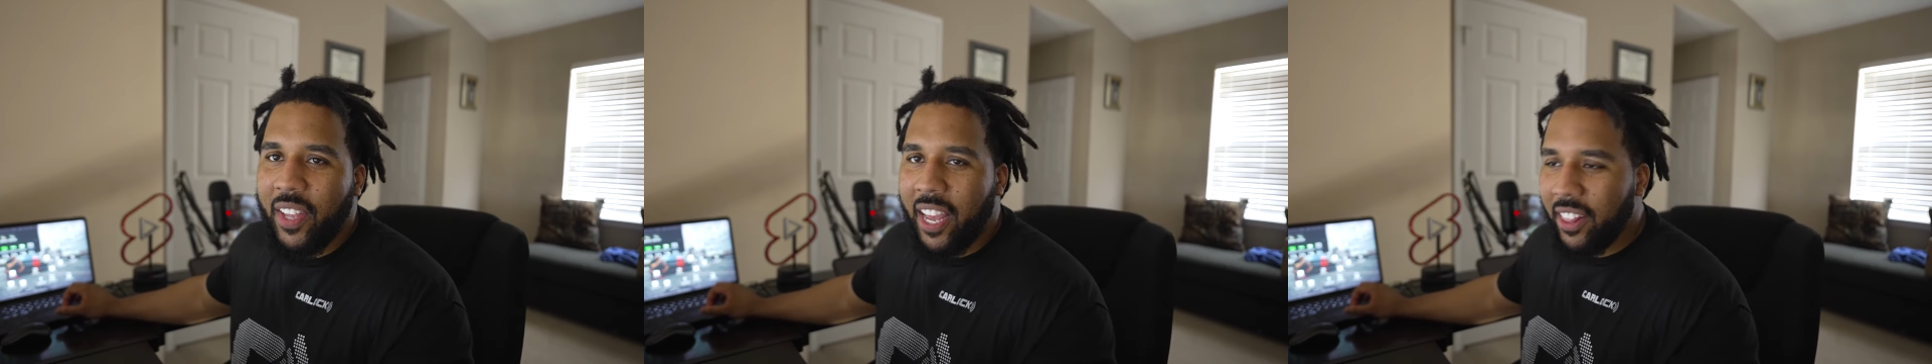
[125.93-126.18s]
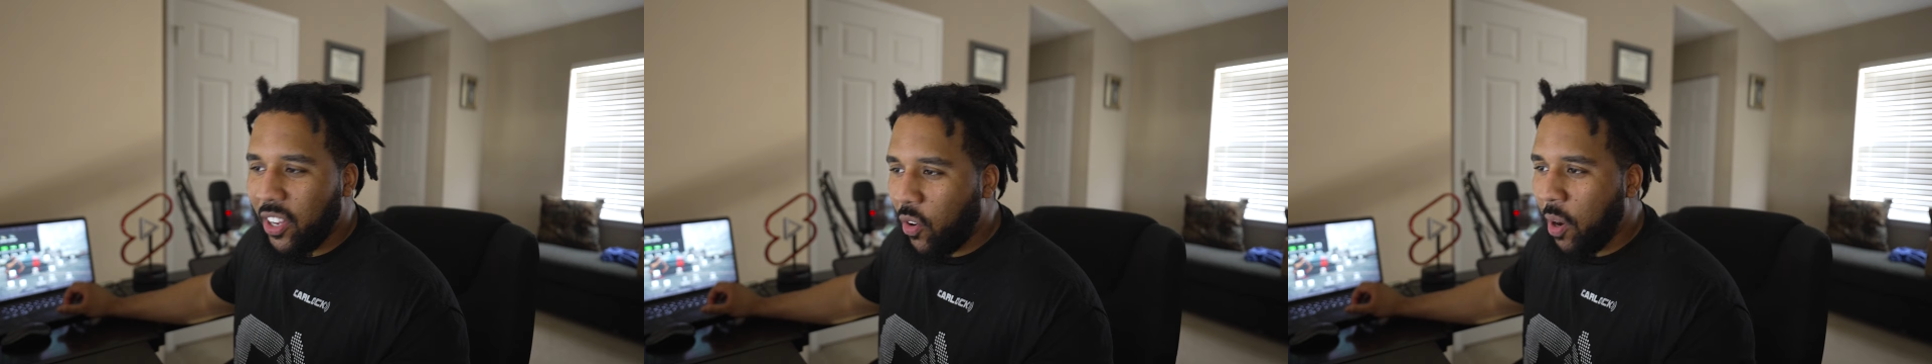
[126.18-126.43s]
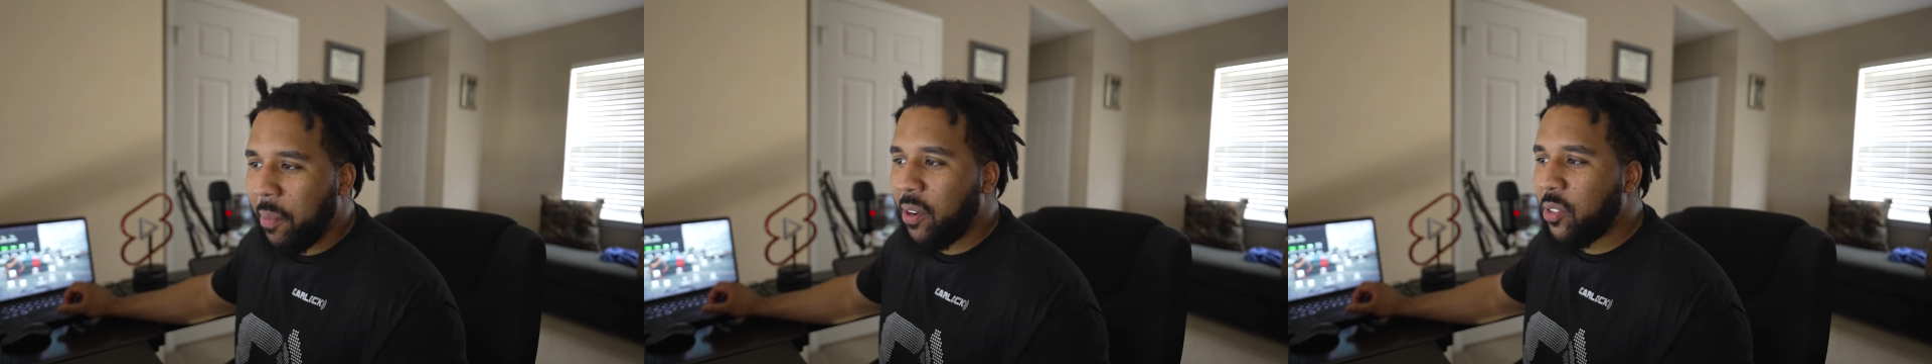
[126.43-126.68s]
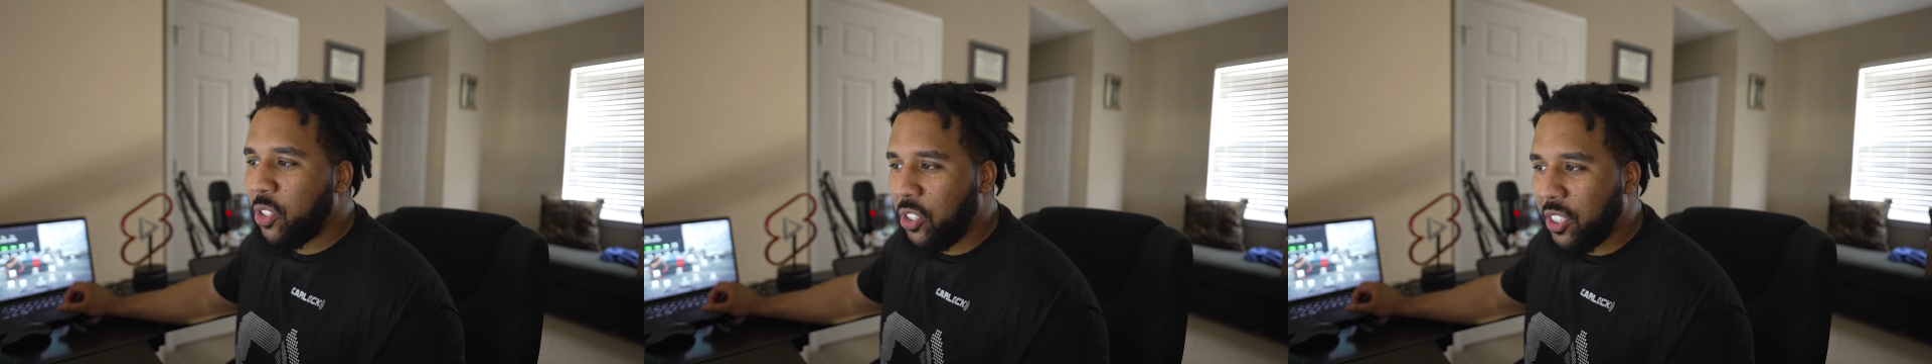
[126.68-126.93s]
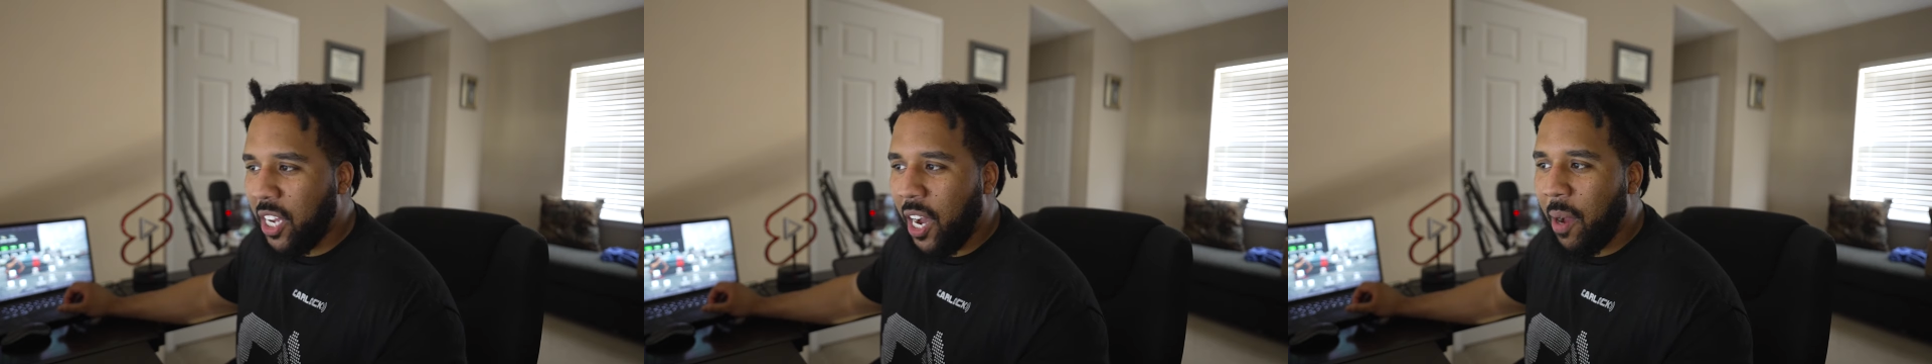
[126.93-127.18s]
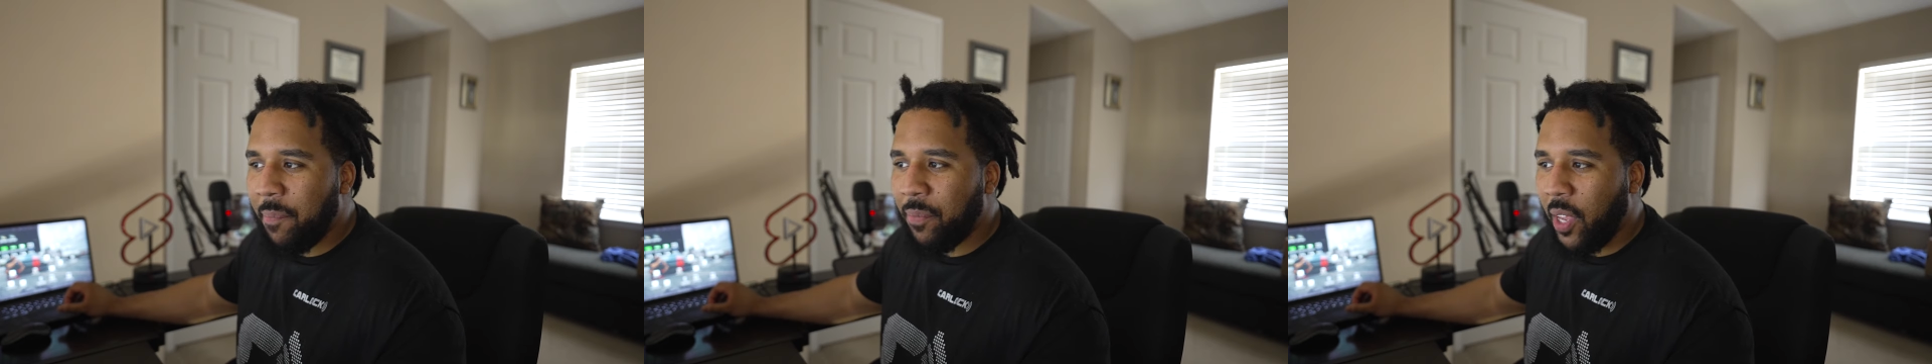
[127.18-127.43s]
And the criminals just
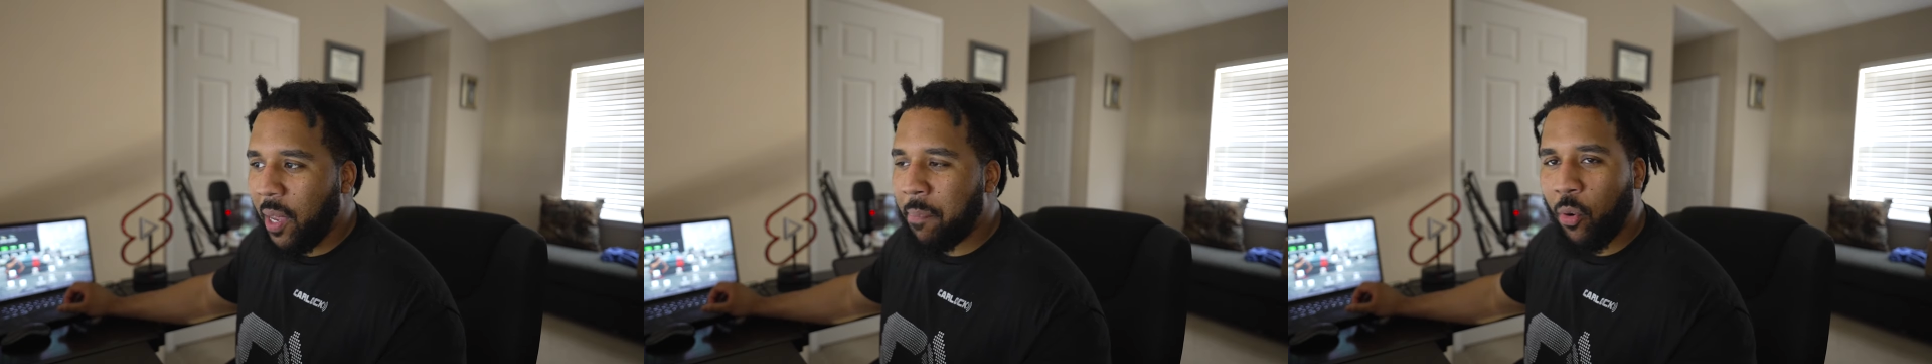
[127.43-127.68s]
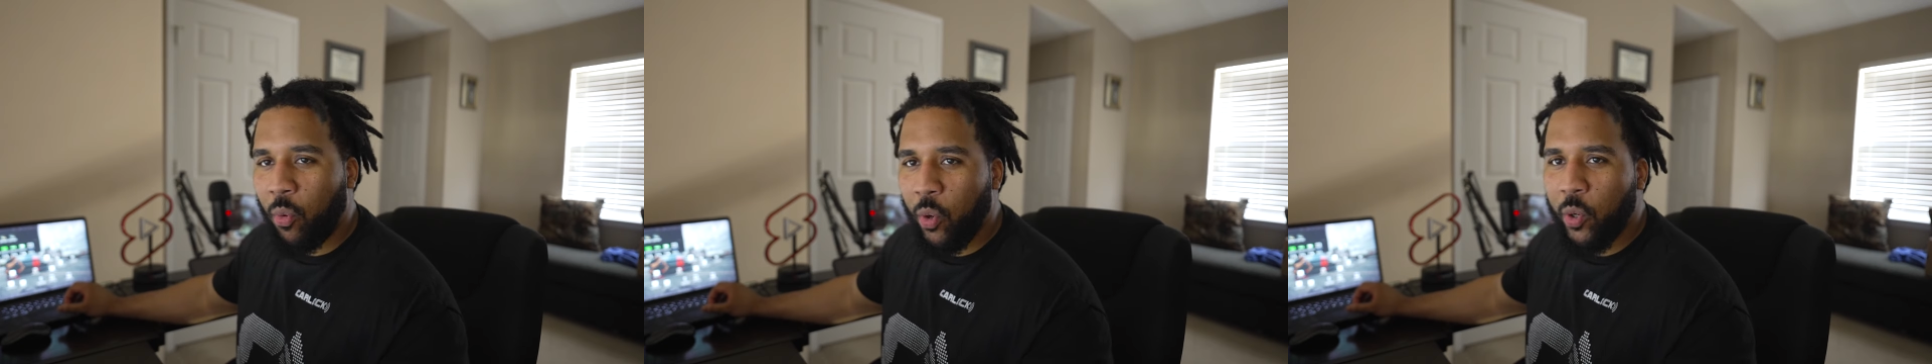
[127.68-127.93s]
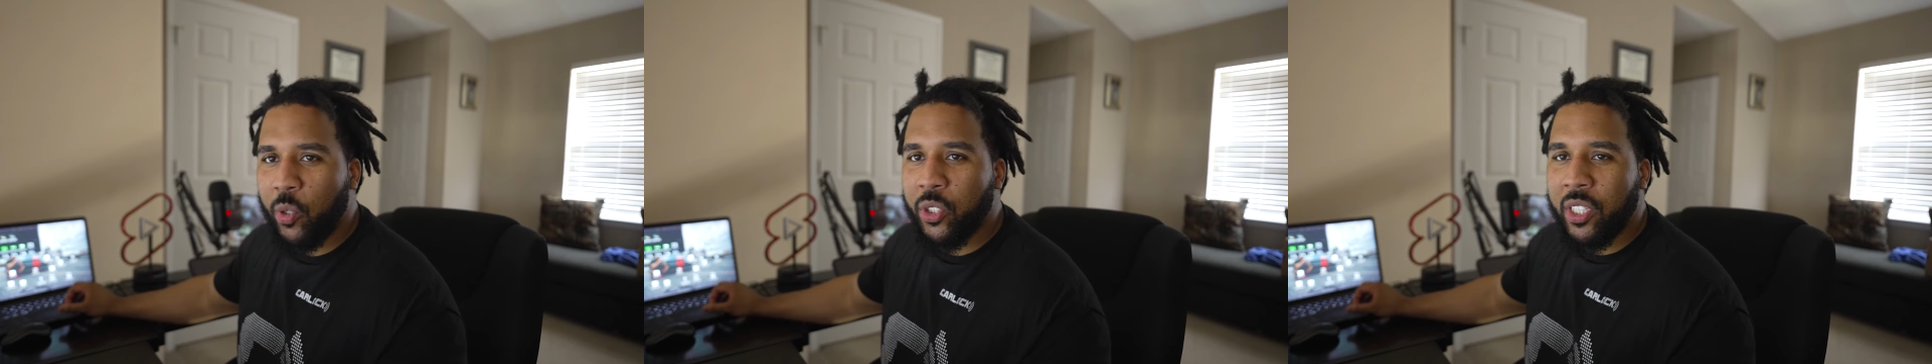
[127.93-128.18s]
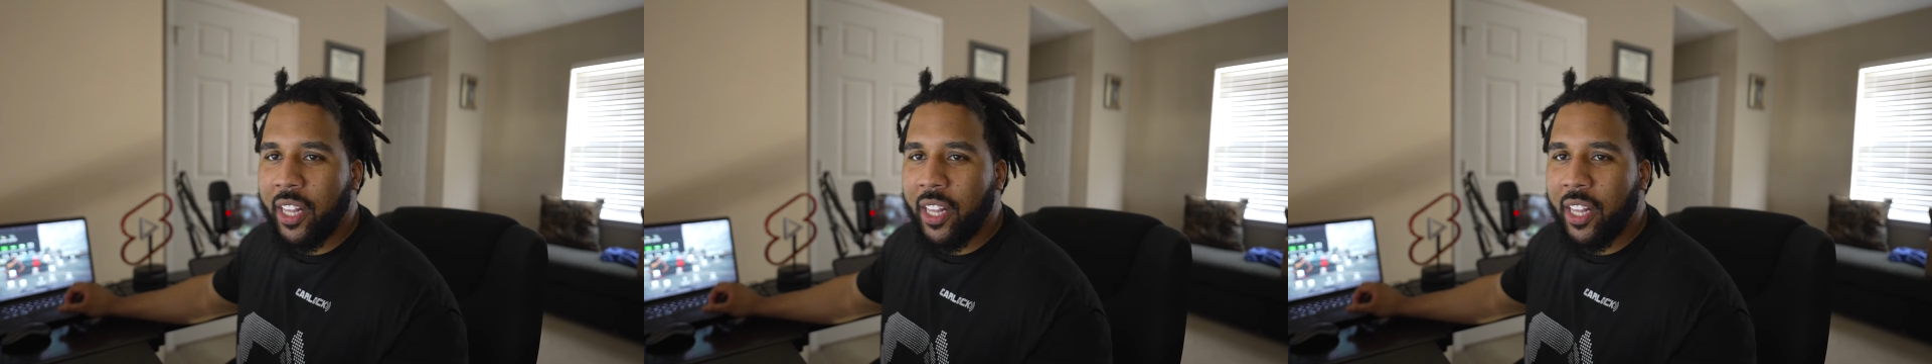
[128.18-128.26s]
come and peruse.